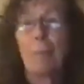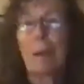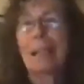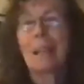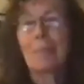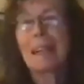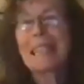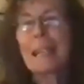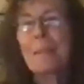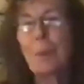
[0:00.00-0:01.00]
my
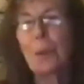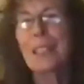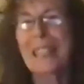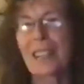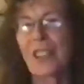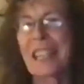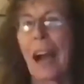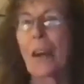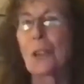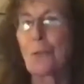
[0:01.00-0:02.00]
keyboard is actually
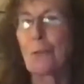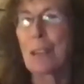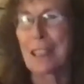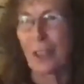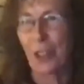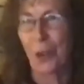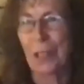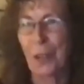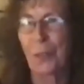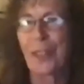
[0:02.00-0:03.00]
out of reach, so I
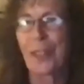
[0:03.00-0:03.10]
don't think